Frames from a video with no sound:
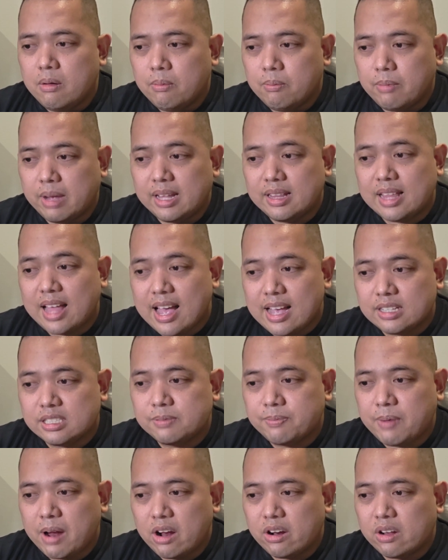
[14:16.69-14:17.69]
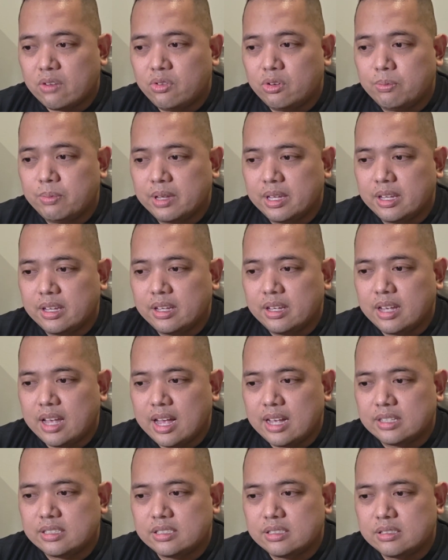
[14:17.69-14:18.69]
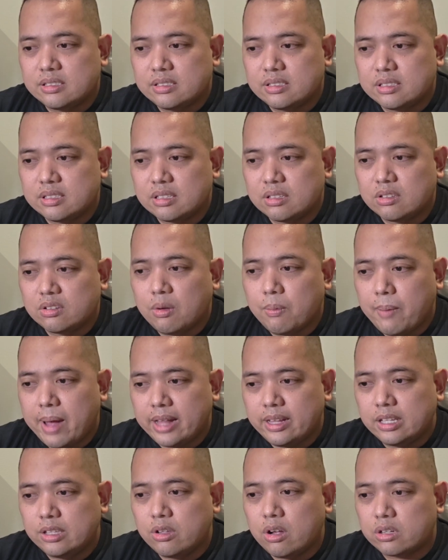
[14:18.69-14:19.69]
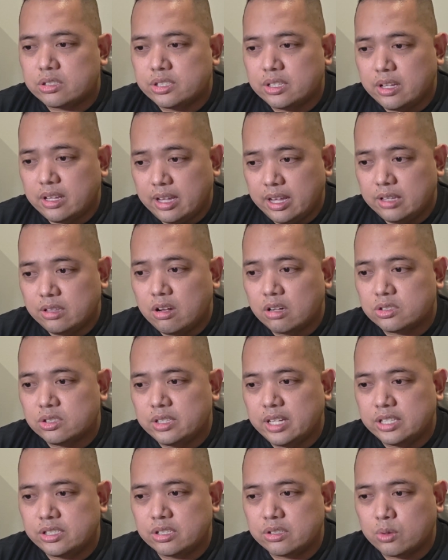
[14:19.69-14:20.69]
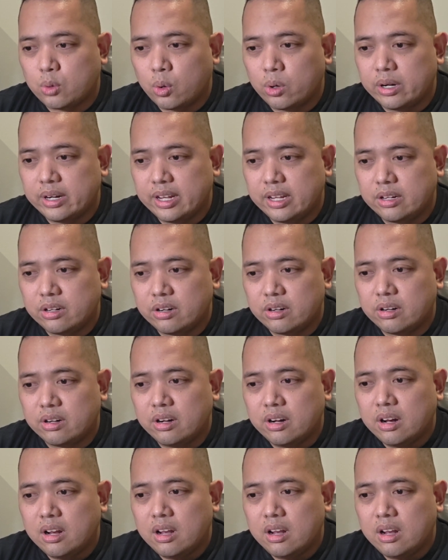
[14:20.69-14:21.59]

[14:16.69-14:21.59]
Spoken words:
My last paragraph would be as command indoctrination coordinator.